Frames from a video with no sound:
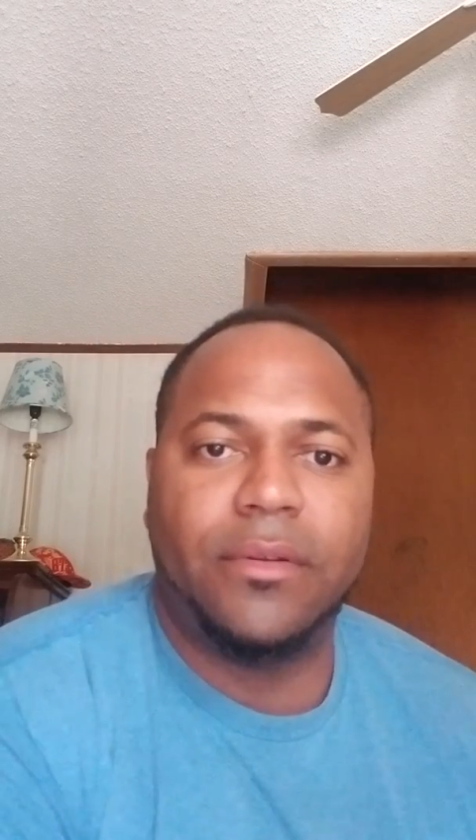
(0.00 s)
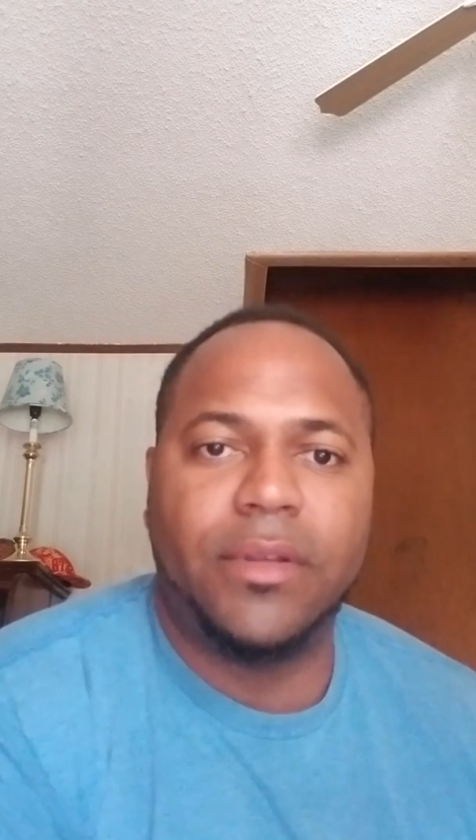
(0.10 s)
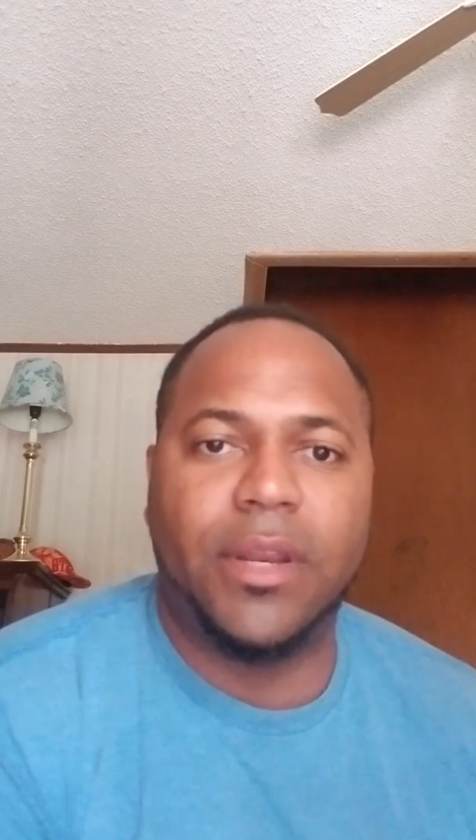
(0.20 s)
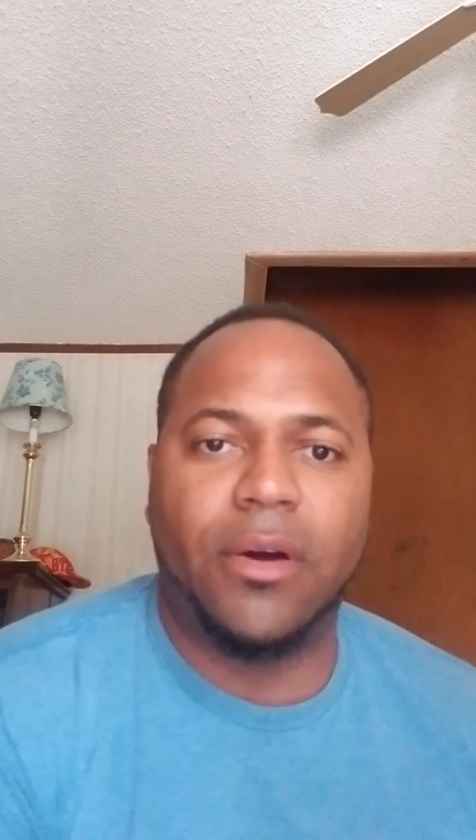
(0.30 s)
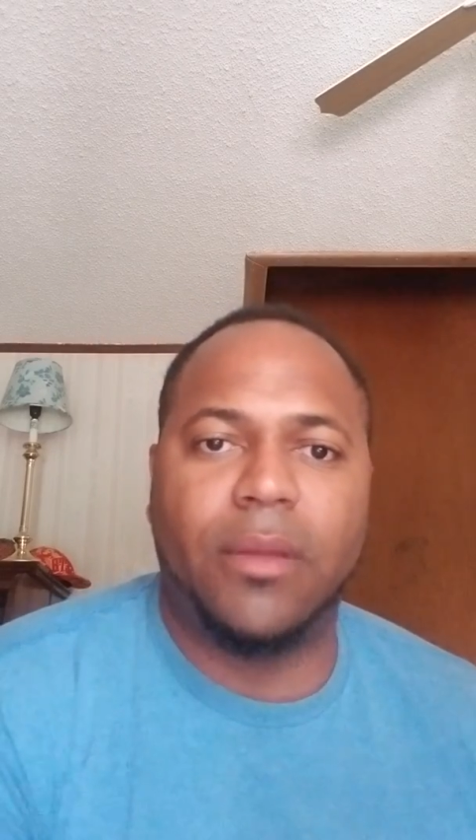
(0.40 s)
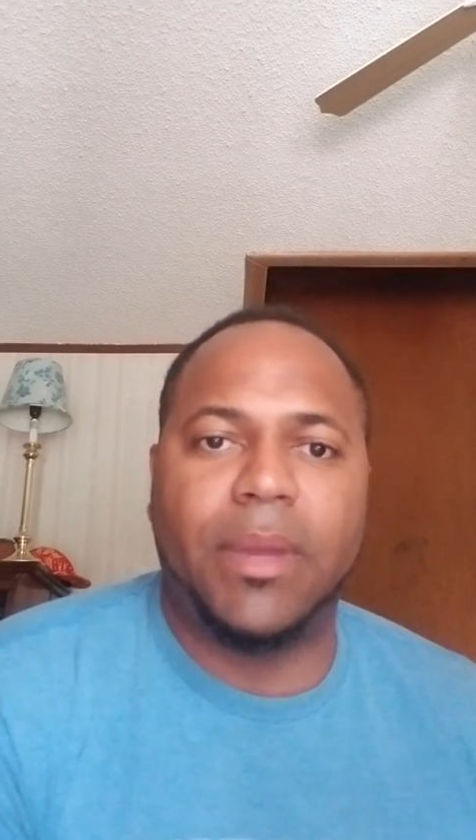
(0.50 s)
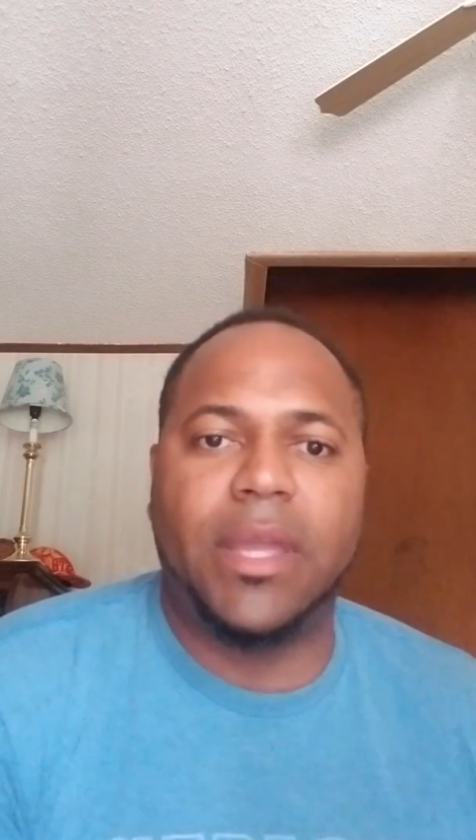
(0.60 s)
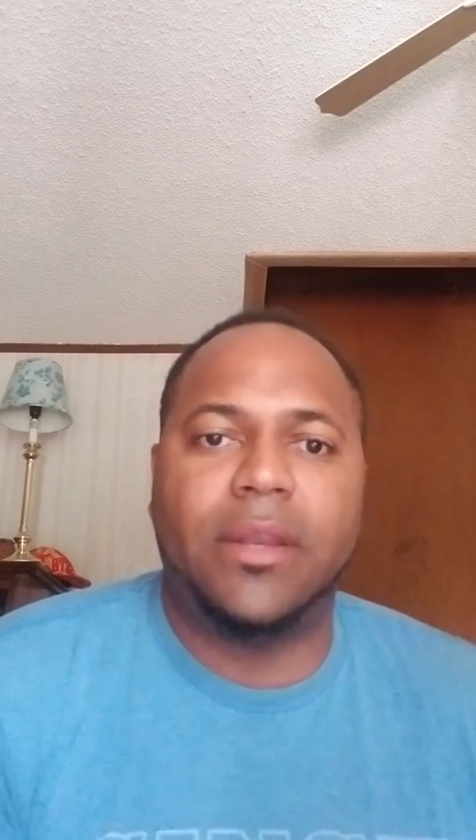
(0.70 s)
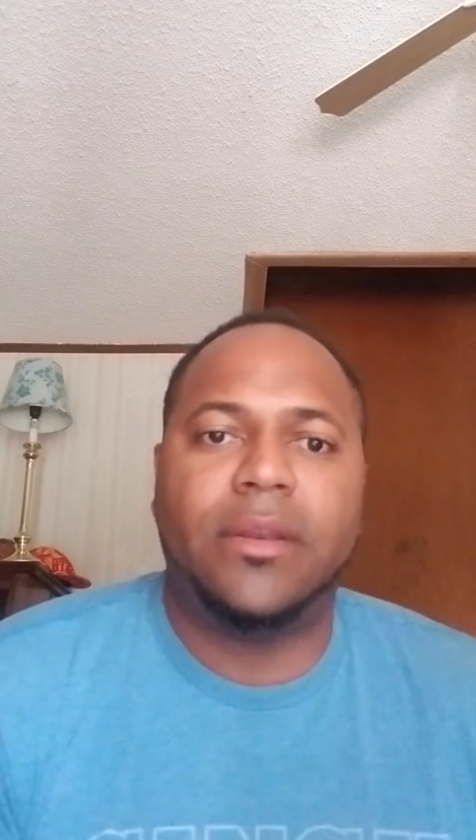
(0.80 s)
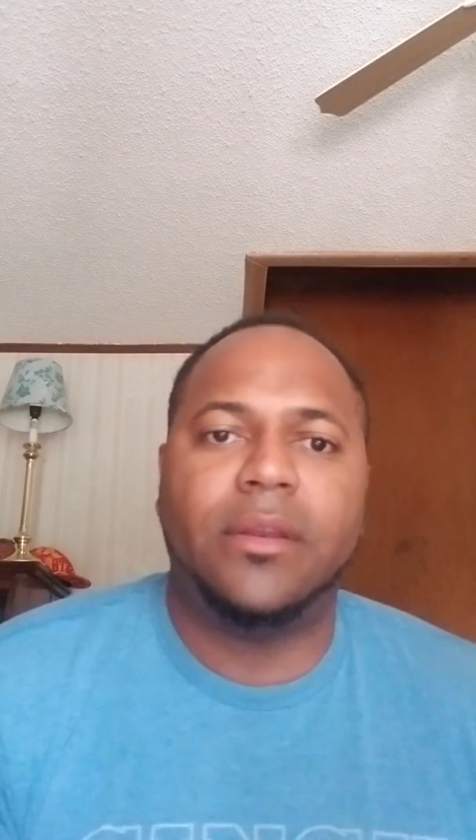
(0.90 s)
You know what I
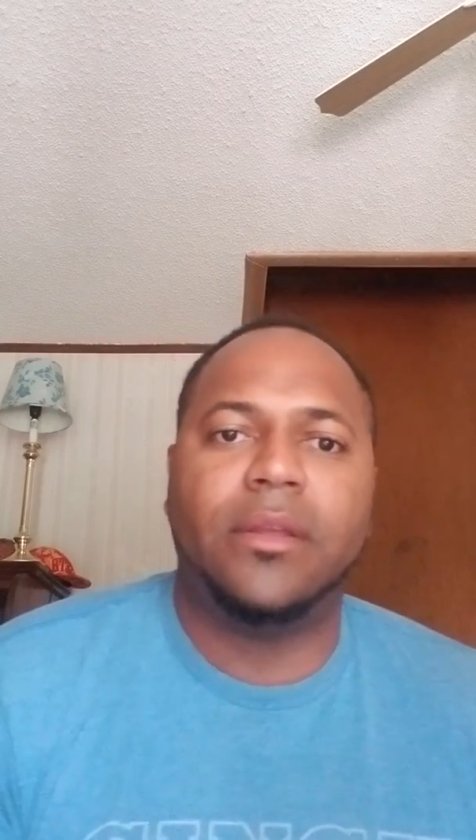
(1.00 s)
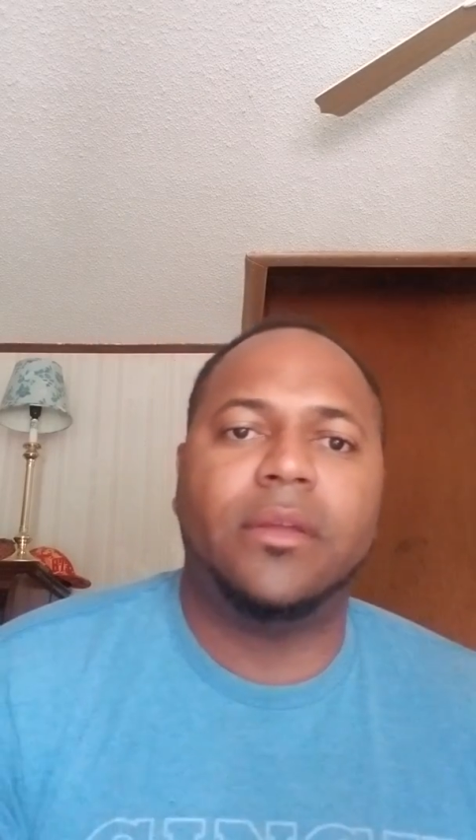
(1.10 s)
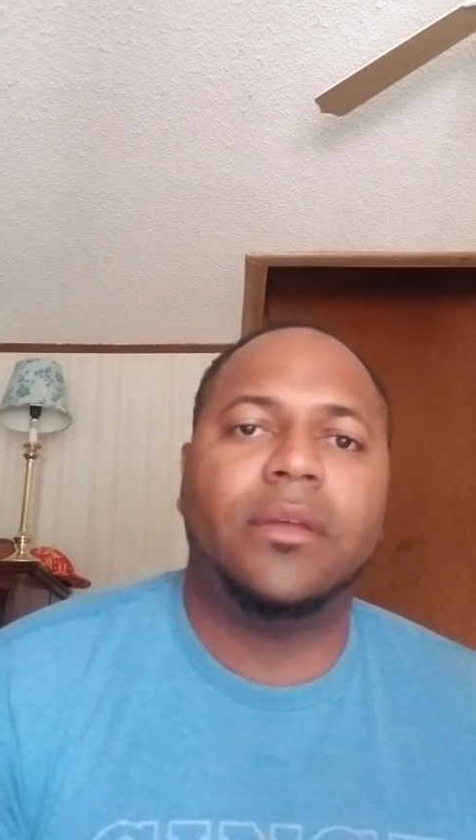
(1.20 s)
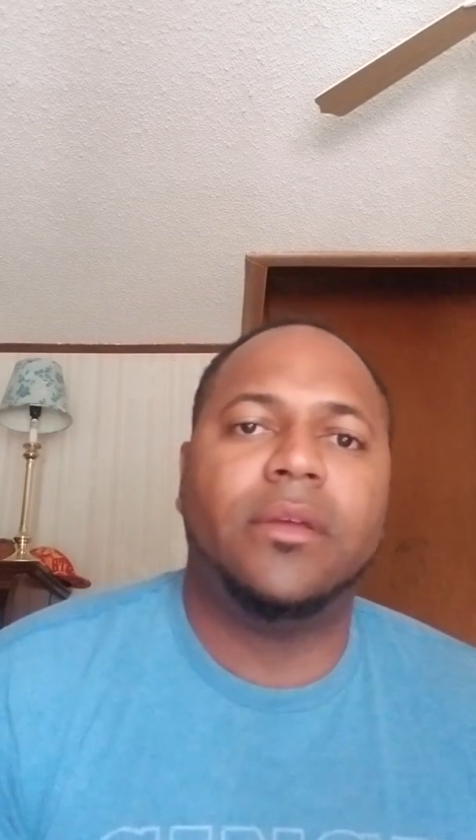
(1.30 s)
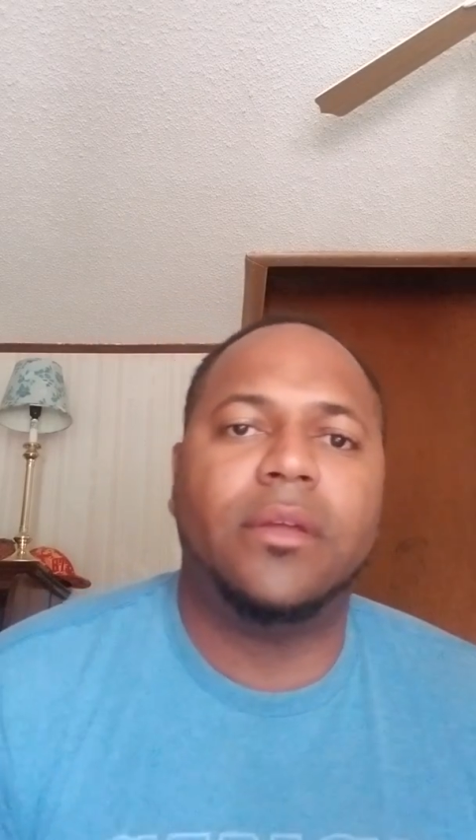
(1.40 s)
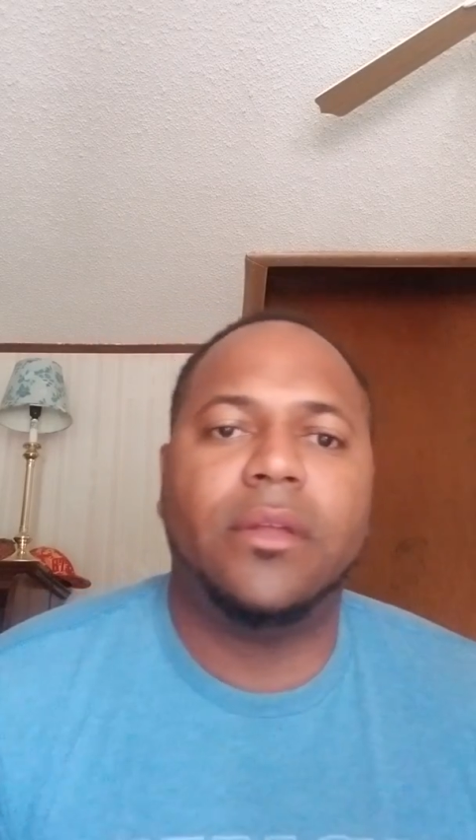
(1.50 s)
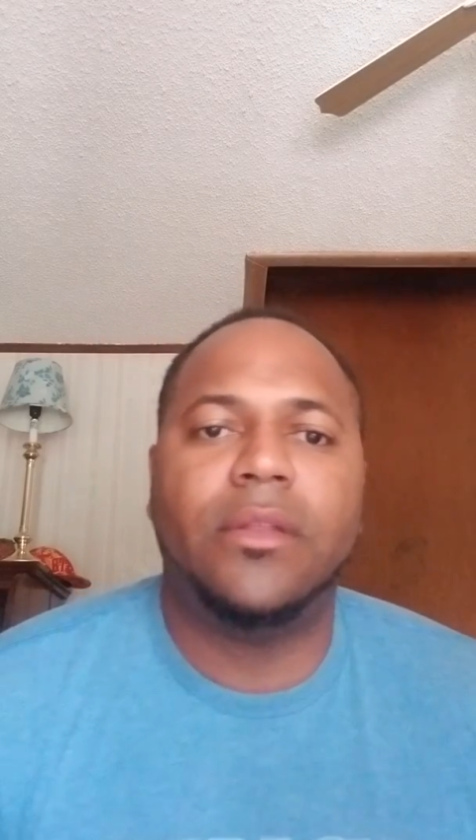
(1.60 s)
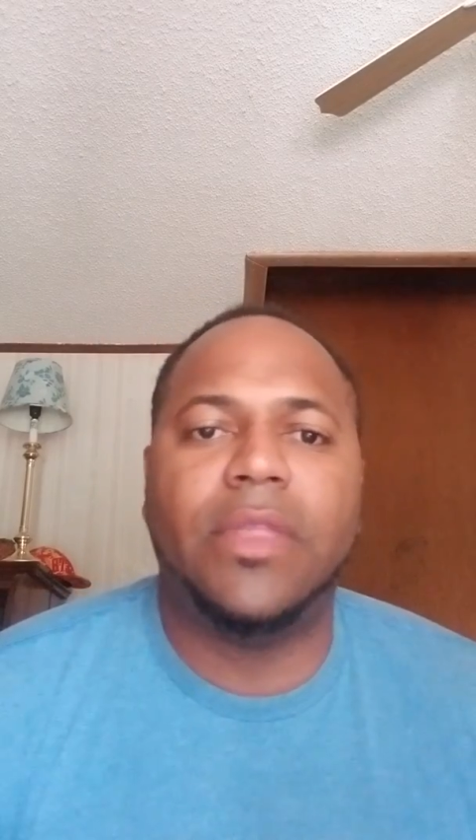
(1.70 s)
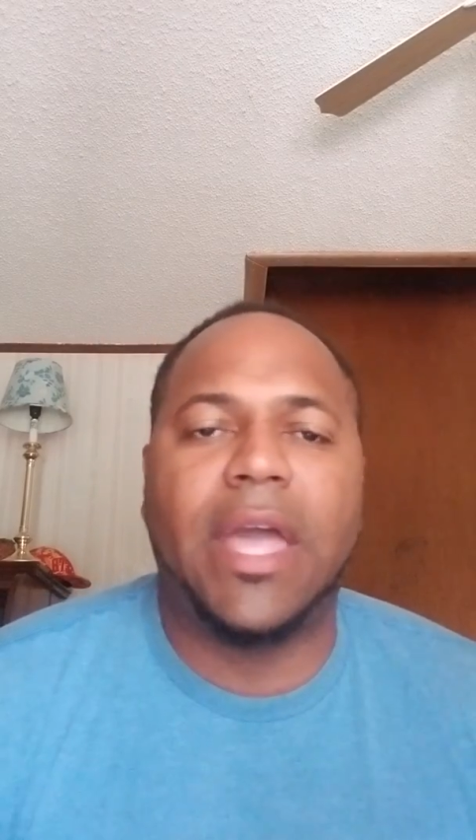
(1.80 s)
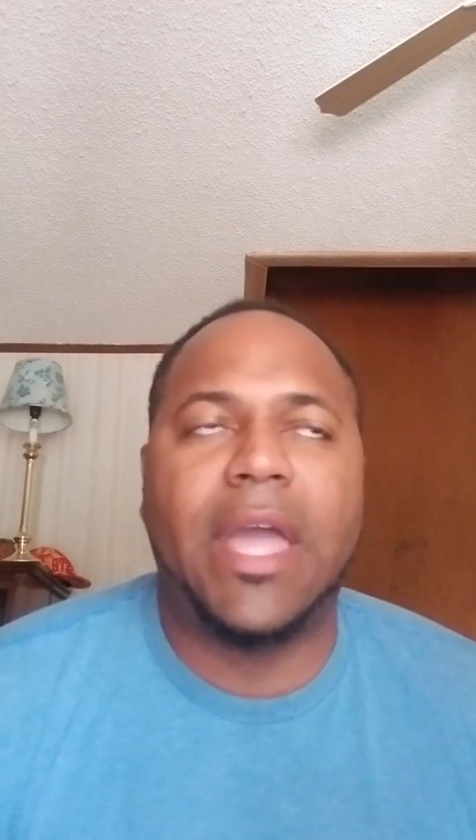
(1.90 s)
mean?
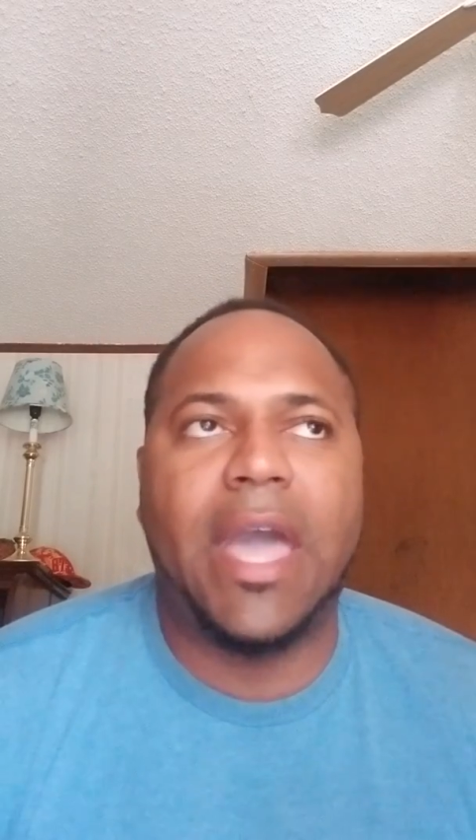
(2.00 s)
They